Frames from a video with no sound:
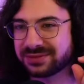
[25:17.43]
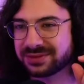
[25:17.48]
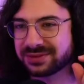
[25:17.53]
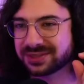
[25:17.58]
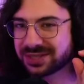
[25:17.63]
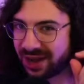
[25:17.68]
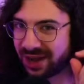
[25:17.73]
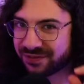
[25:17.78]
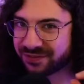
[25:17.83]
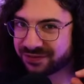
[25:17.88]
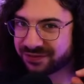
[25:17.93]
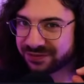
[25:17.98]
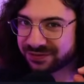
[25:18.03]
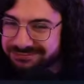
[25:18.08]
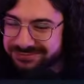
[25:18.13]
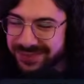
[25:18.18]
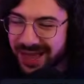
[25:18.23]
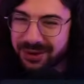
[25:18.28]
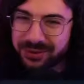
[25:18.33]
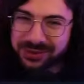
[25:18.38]
tough.
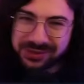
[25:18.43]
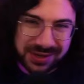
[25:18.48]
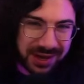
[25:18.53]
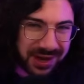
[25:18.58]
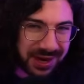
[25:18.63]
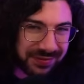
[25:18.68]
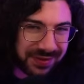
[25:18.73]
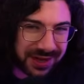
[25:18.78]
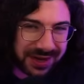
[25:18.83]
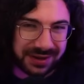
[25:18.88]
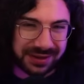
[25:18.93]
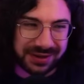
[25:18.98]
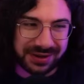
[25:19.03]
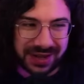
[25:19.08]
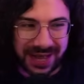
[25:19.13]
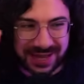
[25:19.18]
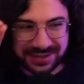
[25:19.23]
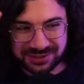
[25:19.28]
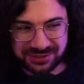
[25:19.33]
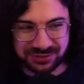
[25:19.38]
That was kind of like a little
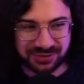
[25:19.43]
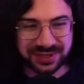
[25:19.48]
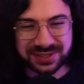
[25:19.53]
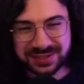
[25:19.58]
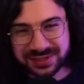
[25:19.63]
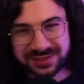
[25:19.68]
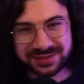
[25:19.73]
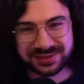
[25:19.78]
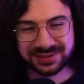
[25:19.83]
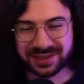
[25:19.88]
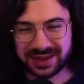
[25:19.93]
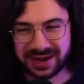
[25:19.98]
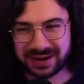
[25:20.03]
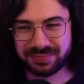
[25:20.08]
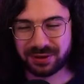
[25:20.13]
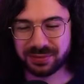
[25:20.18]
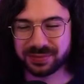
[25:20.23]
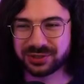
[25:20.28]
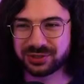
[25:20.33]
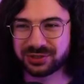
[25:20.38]
asterisk that I
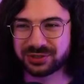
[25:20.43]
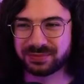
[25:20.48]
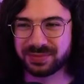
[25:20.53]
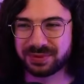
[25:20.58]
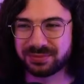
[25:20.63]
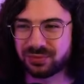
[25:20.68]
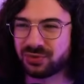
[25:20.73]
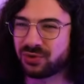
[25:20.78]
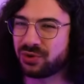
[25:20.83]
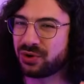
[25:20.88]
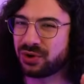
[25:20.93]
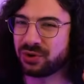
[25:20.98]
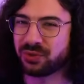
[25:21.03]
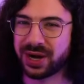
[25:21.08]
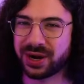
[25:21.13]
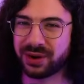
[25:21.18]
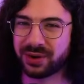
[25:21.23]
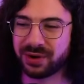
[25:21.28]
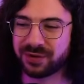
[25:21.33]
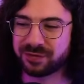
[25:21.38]
probably should have been more
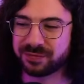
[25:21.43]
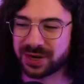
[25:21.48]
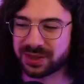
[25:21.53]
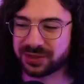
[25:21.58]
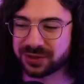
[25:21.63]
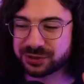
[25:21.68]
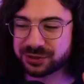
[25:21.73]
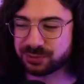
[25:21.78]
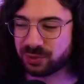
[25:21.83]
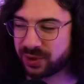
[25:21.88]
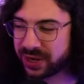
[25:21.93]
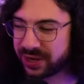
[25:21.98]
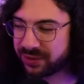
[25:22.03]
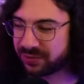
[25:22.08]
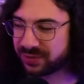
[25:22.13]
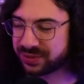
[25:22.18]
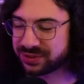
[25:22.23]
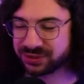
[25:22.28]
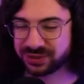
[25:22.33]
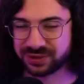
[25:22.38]
aware of. But at this point,
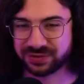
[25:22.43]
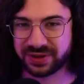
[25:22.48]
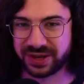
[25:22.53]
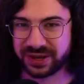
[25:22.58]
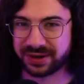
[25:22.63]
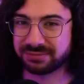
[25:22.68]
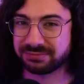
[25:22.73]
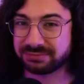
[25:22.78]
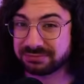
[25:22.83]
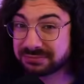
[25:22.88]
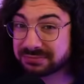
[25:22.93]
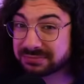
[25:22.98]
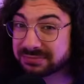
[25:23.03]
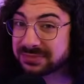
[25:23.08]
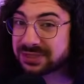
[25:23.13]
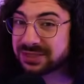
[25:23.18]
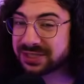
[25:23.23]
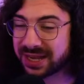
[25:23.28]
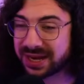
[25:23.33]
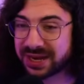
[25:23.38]
we're sort of like
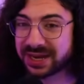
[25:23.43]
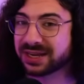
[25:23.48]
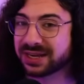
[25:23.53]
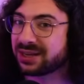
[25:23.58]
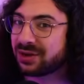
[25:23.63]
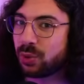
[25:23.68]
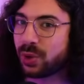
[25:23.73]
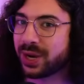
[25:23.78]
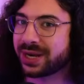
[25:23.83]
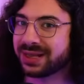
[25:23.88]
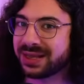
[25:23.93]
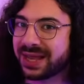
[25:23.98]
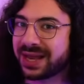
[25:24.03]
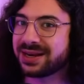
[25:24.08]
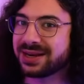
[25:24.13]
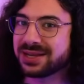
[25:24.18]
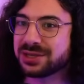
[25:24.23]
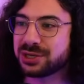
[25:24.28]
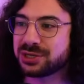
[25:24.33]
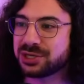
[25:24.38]
getting quite late
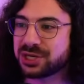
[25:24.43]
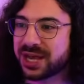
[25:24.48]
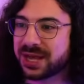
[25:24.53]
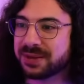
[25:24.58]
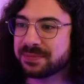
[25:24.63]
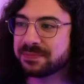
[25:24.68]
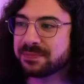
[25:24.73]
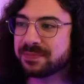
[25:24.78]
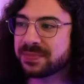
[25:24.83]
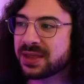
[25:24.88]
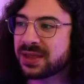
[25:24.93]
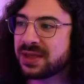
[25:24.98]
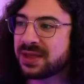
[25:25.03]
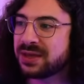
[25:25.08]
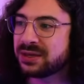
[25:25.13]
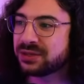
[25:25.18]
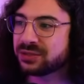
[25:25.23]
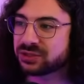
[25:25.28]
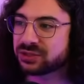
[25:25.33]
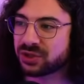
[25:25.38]
in the jam.
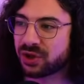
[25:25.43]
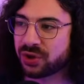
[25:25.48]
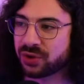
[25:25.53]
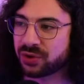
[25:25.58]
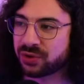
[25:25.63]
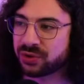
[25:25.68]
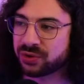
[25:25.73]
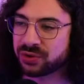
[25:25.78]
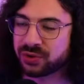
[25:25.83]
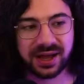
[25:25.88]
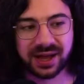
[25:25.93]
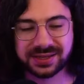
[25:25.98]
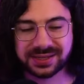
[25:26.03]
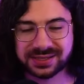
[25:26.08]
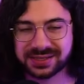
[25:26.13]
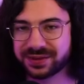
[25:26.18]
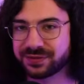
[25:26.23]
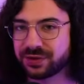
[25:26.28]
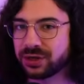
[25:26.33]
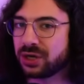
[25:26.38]
So I
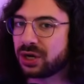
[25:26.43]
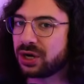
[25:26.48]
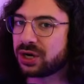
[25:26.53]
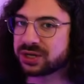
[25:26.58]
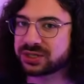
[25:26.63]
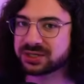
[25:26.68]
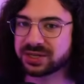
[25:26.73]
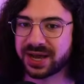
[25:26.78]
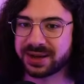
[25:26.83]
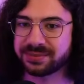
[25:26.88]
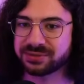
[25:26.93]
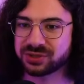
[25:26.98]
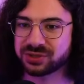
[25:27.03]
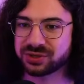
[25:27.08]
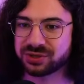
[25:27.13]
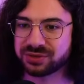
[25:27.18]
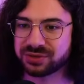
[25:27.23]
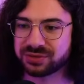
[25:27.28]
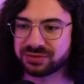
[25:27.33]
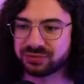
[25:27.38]
didn't have a lot of time to
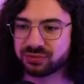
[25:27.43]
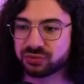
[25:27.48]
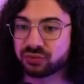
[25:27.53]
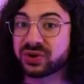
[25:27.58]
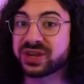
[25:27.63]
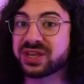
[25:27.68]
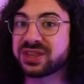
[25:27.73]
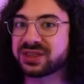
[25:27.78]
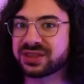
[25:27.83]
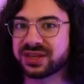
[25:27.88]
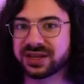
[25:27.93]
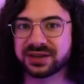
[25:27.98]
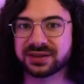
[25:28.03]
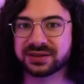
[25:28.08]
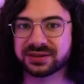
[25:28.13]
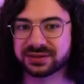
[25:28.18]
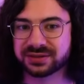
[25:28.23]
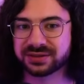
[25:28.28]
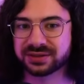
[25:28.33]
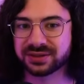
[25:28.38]
rethink
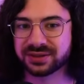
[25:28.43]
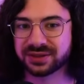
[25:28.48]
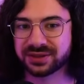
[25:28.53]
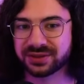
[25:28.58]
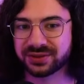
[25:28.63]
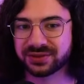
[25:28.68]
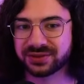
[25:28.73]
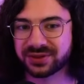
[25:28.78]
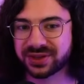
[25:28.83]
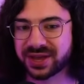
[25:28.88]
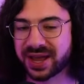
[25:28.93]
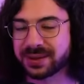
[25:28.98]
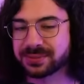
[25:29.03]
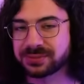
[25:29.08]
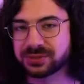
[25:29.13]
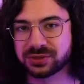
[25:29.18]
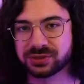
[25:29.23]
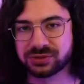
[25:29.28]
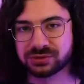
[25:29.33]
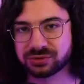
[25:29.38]
the
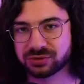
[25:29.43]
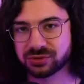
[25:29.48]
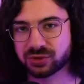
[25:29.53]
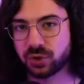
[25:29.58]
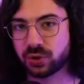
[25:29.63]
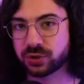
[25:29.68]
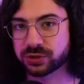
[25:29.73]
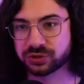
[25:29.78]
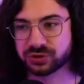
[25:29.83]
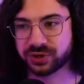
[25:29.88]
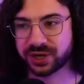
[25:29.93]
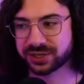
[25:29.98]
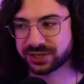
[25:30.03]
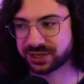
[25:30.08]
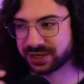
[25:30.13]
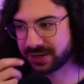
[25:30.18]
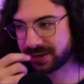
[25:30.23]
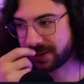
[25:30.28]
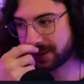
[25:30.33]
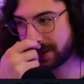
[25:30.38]
game's core
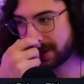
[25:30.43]
structure.